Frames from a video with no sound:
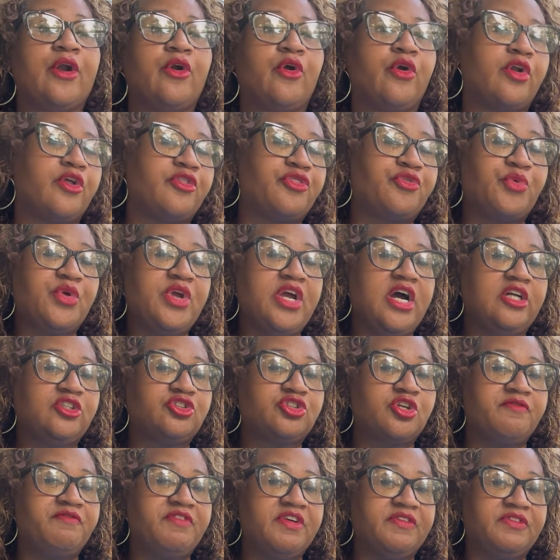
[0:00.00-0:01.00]
on a
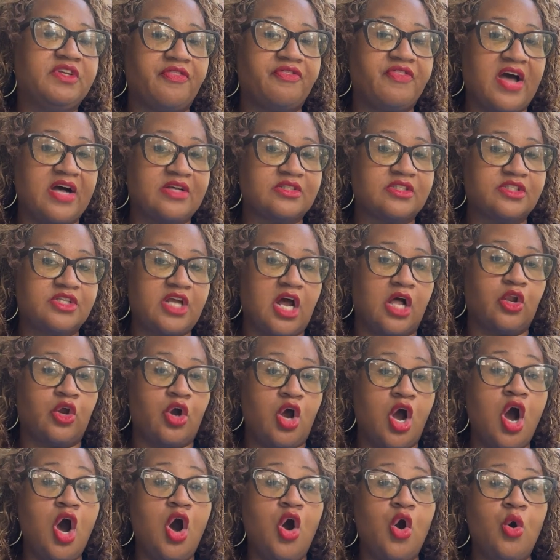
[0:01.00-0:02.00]
$350,000
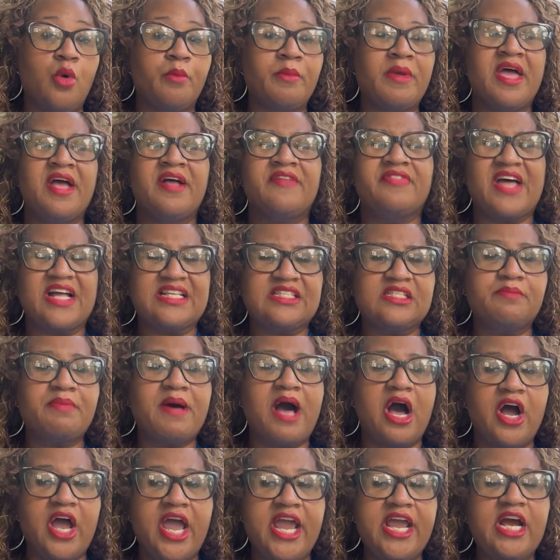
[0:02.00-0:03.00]
home, that's
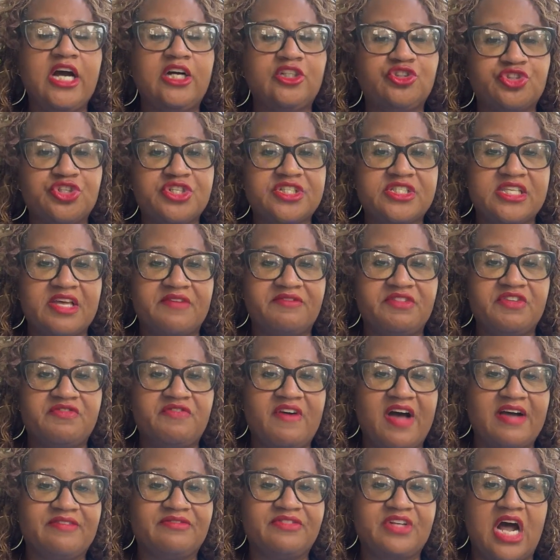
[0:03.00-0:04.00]
about
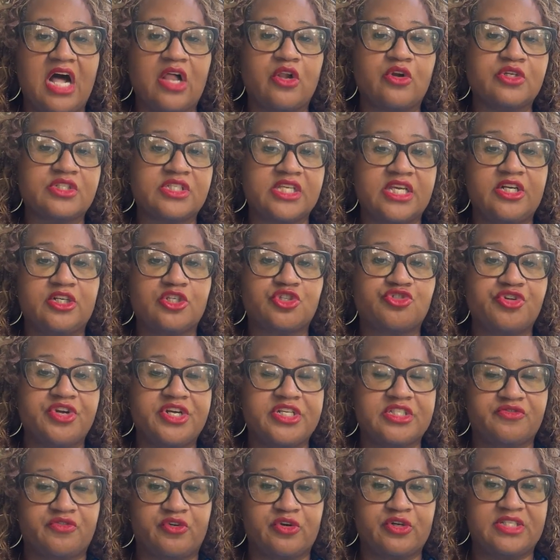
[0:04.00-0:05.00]
$875 in a
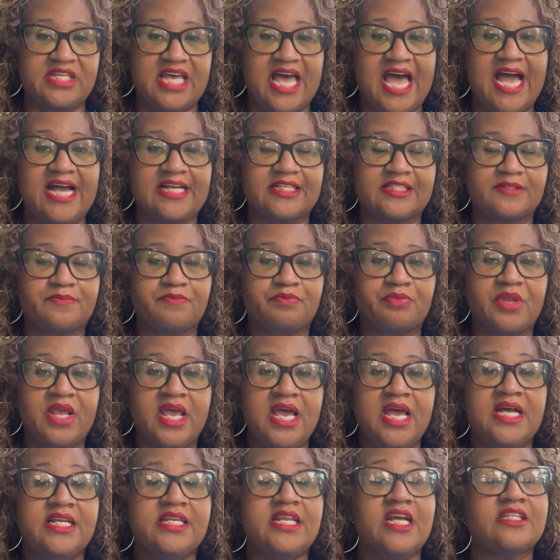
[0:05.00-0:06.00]
transfer tax.
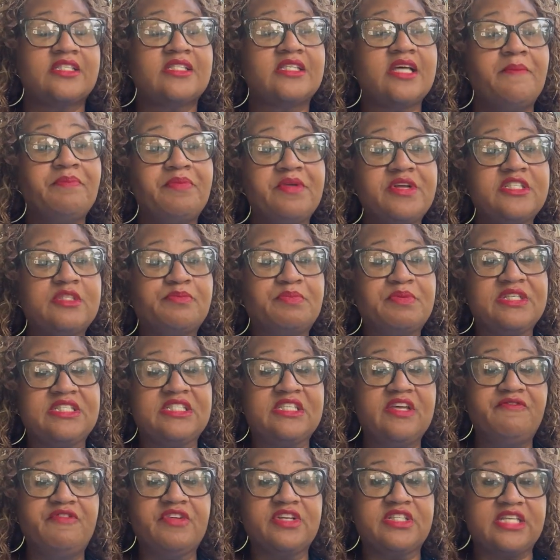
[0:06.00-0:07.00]
Now, something
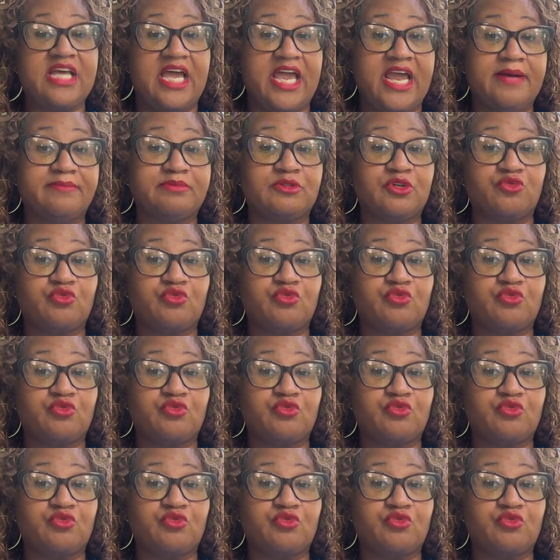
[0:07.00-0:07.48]
specific to Hampton